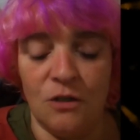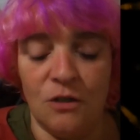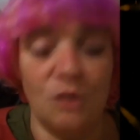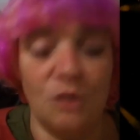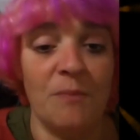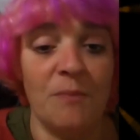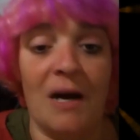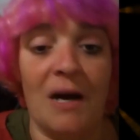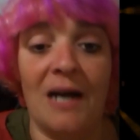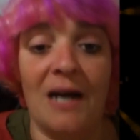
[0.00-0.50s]

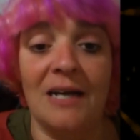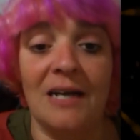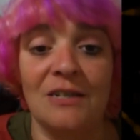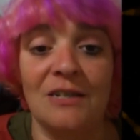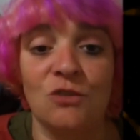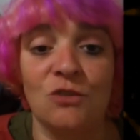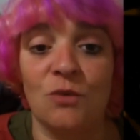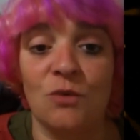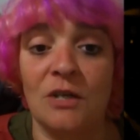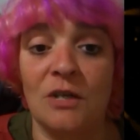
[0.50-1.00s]

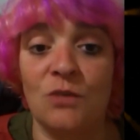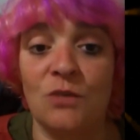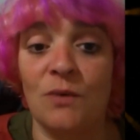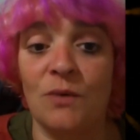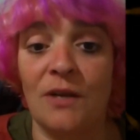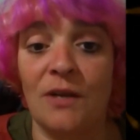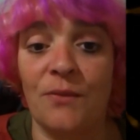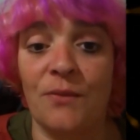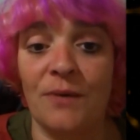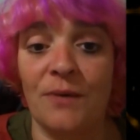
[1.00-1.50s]
goodbye
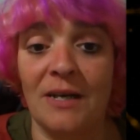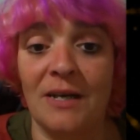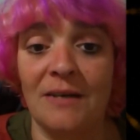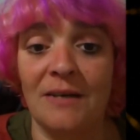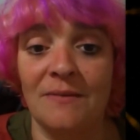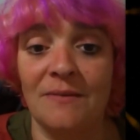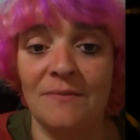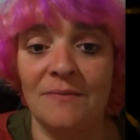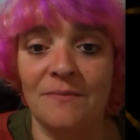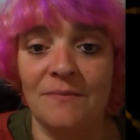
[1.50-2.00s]
2023.
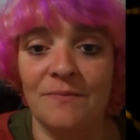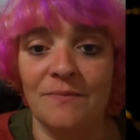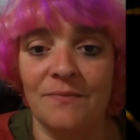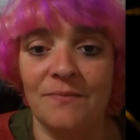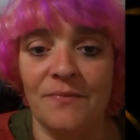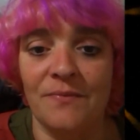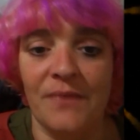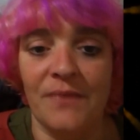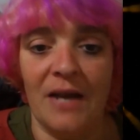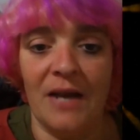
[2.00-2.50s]

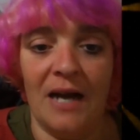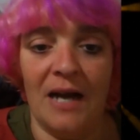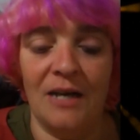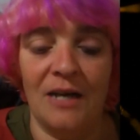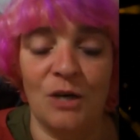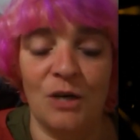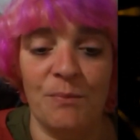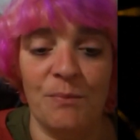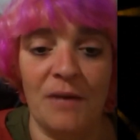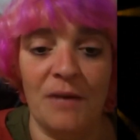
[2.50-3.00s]
I
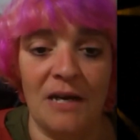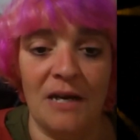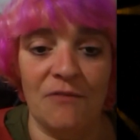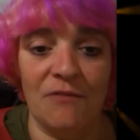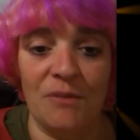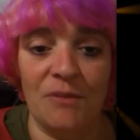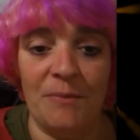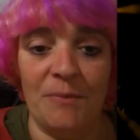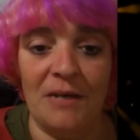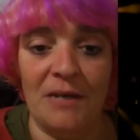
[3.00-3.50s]
hope
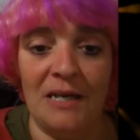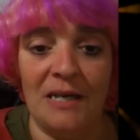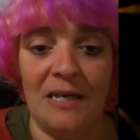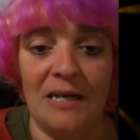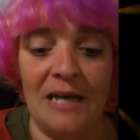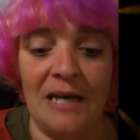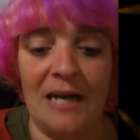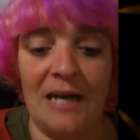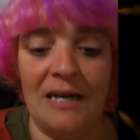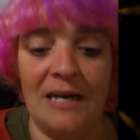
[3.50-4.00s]

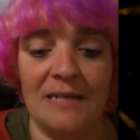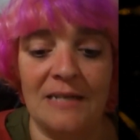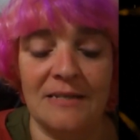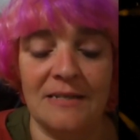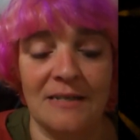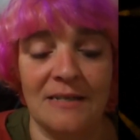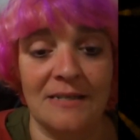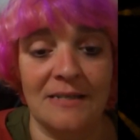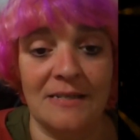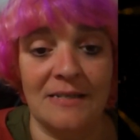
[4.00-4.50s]
everybody
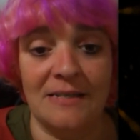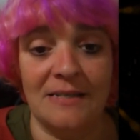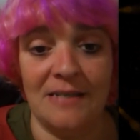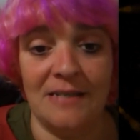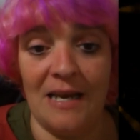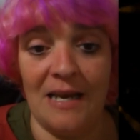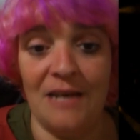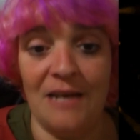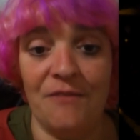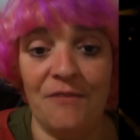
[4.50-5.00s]
has a
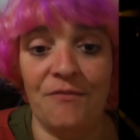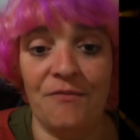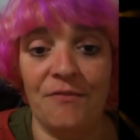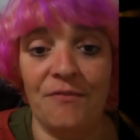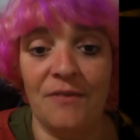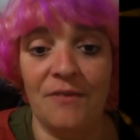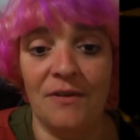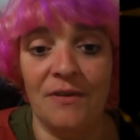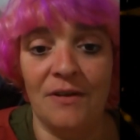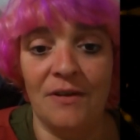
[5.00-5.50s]

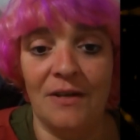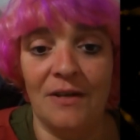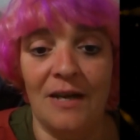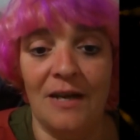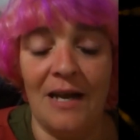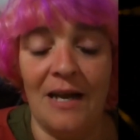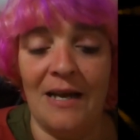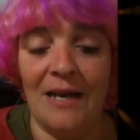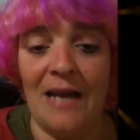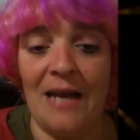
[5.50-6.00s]
safe
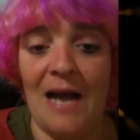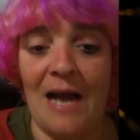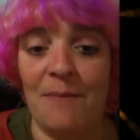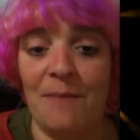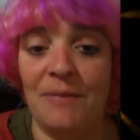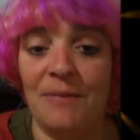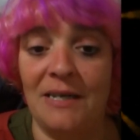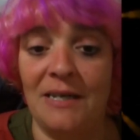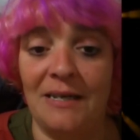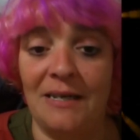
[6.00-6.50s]
and
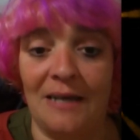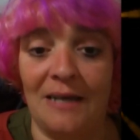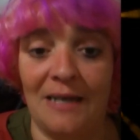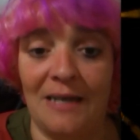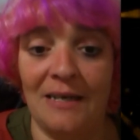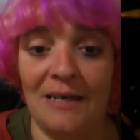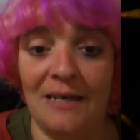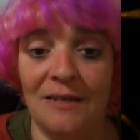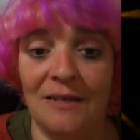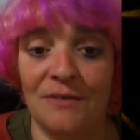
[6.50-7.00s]
happy
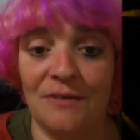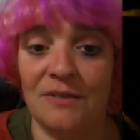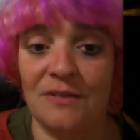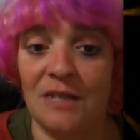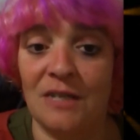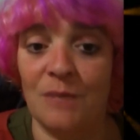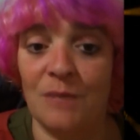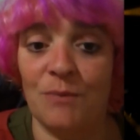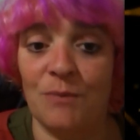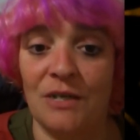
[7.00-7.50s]
night of
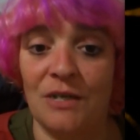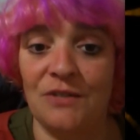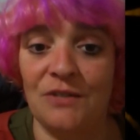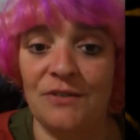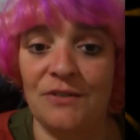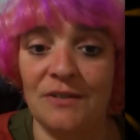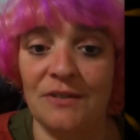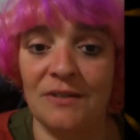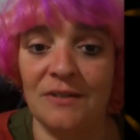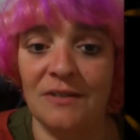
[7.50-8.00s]

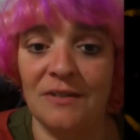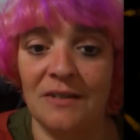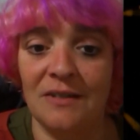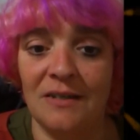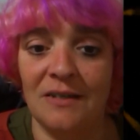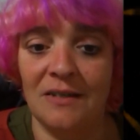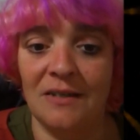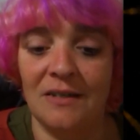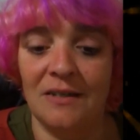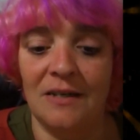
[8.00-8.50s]
celebration
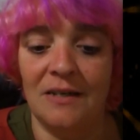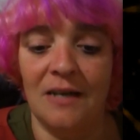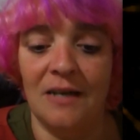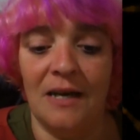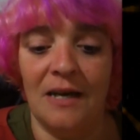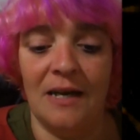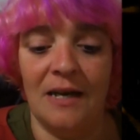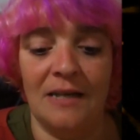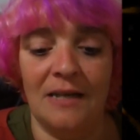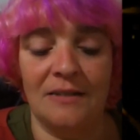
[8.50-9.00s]

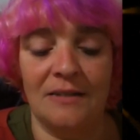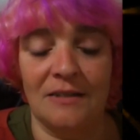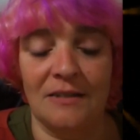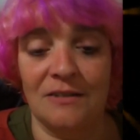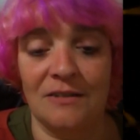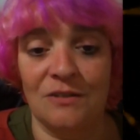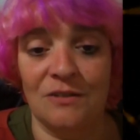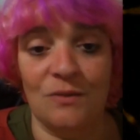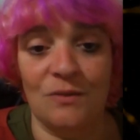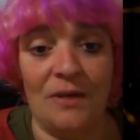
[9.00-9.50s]
and
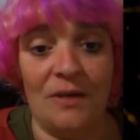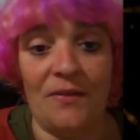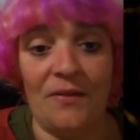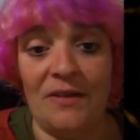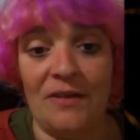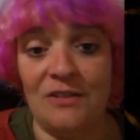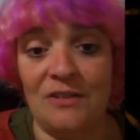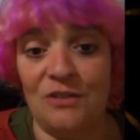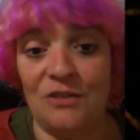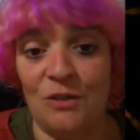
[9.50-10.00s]
doesn't do
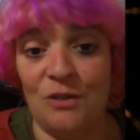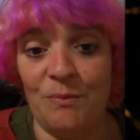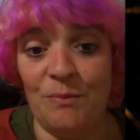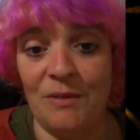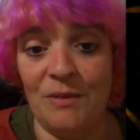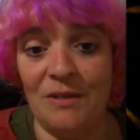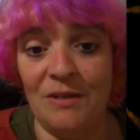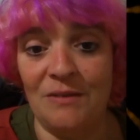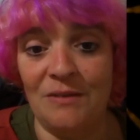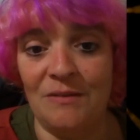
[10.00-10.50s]
anything
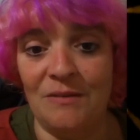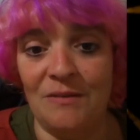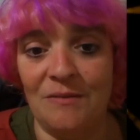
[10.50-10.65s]
stupid